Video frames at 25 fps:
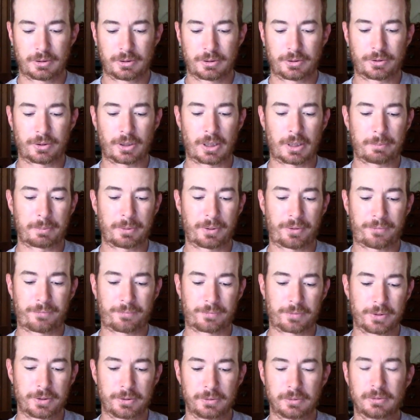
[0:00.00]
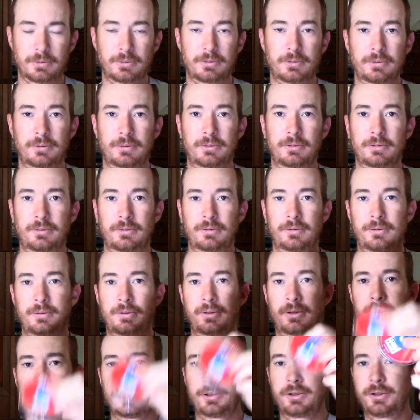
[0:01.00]
Drop it through
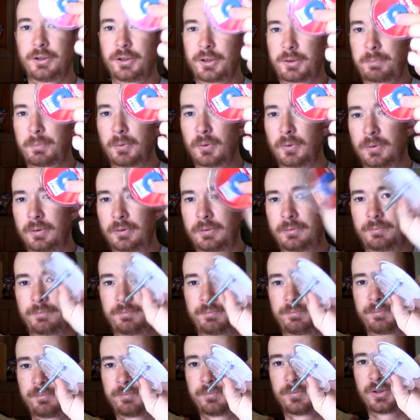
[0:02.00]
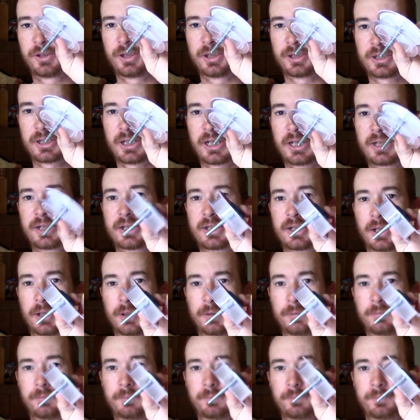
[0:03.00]
your spool, just like so.